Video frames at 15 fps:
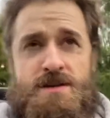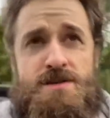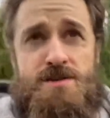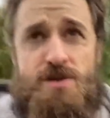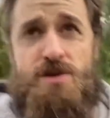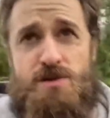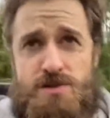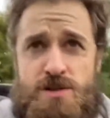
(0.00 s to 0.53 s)

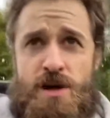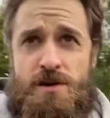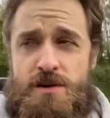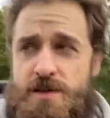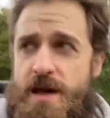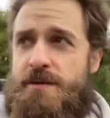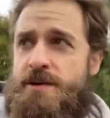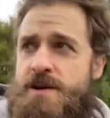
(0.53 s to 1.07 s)
Good joke,
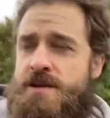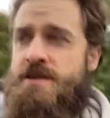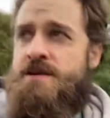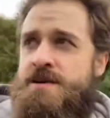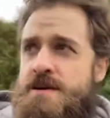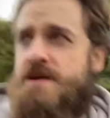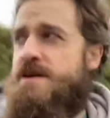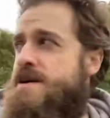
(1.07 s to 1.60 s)
that one.
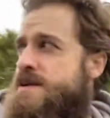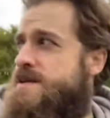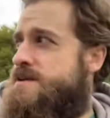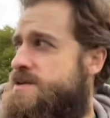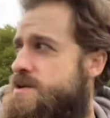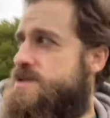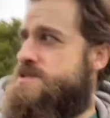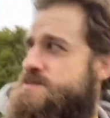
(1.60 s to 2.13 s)

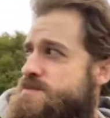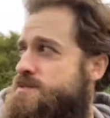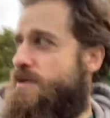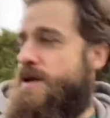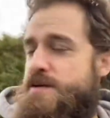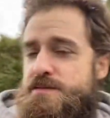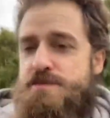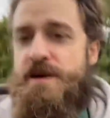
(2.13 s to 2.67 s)
Some
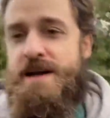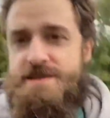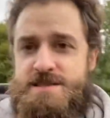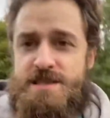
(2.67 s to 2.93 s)
great fancy